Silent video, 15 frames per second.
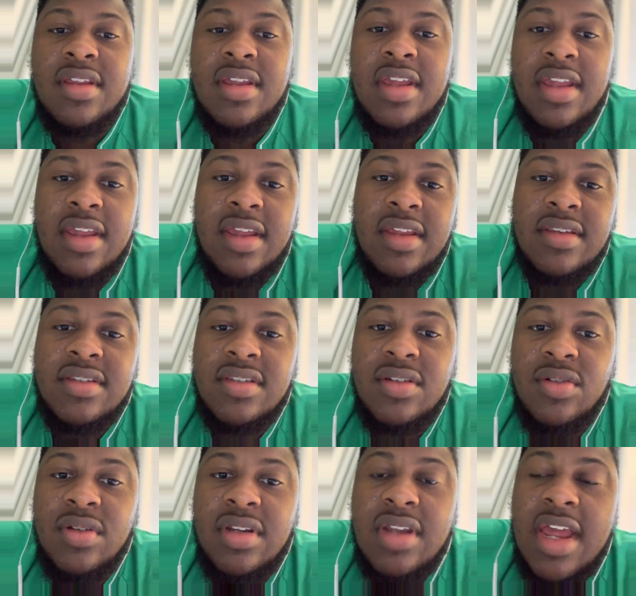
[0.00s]
a
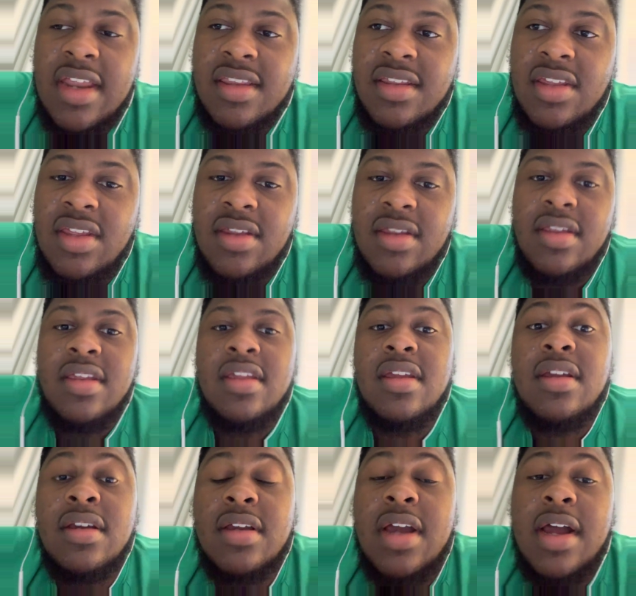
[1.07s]
student athlete
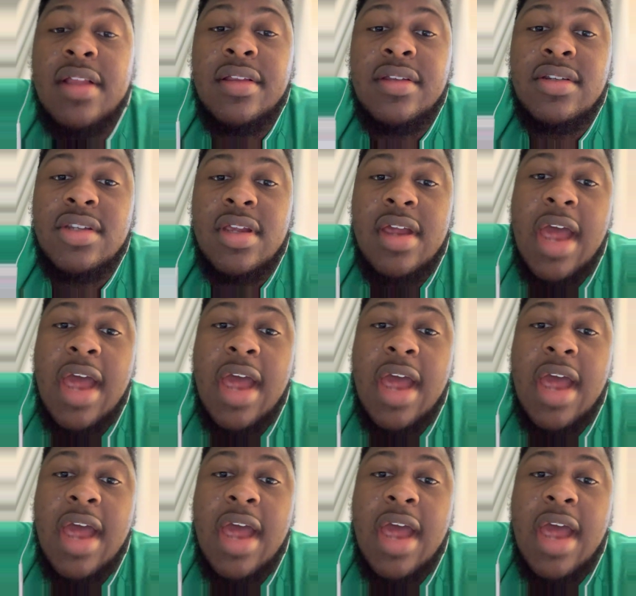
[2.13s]
in college,